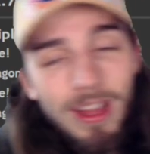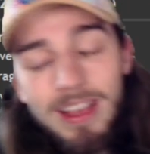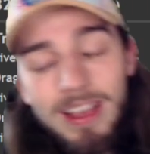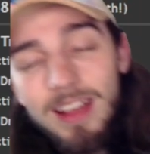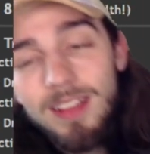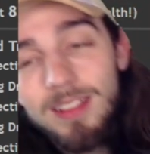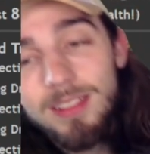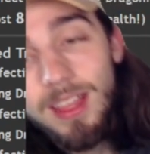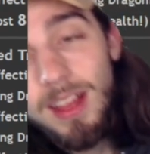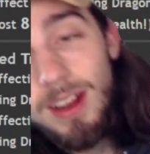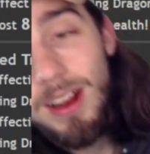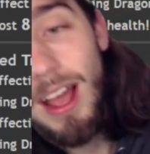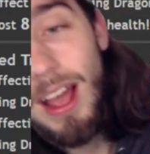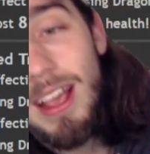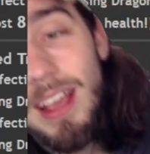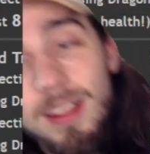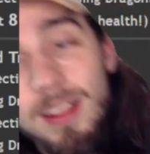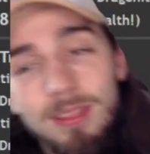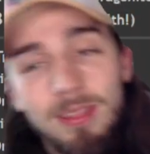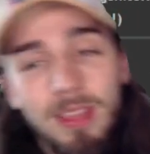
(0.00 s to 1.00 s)
guess
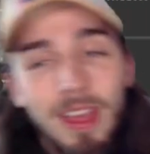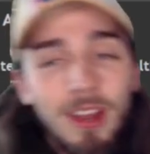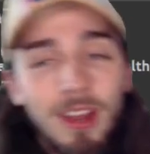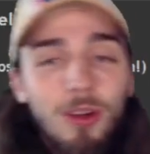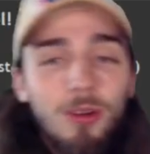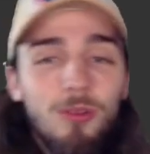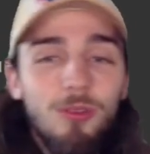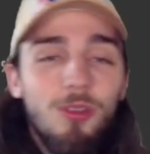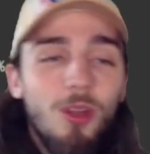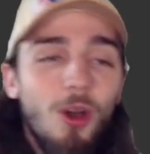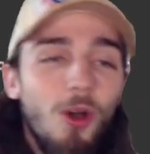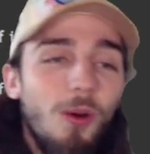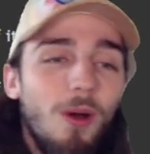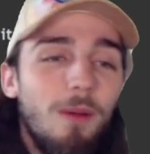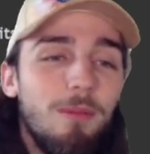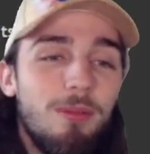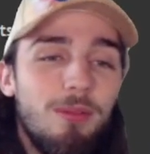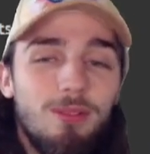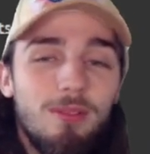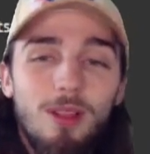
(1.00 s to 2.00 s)
they don't know
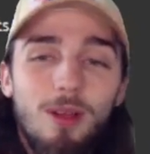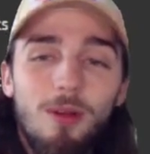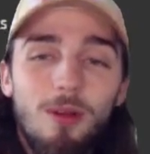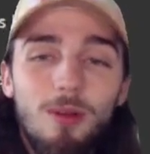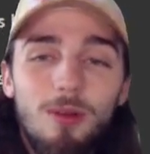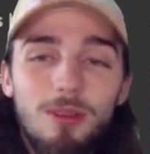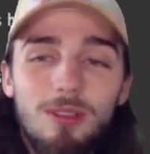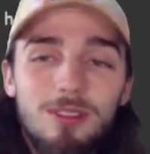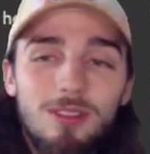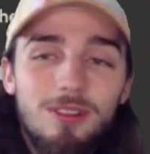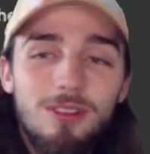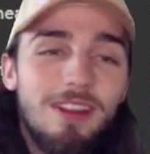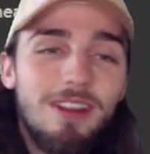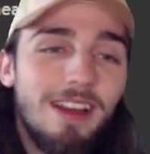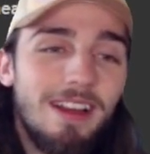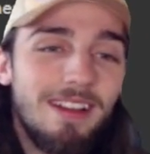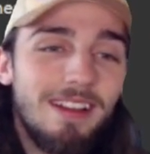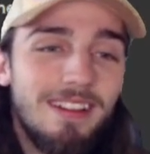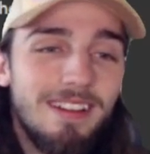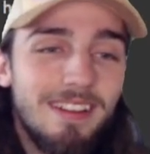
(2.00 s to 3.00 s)
I'm slower with
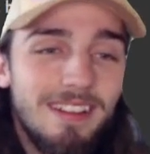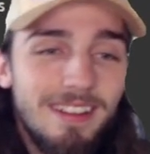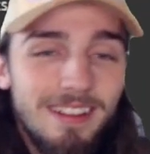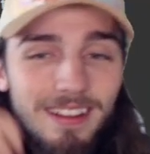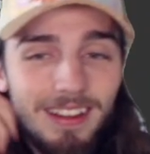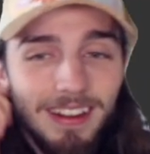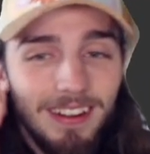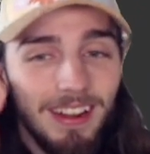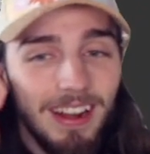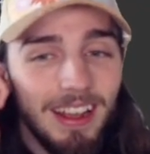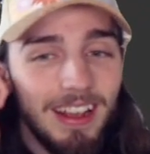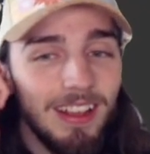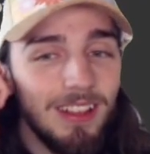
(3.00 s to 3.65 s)
Serena, right?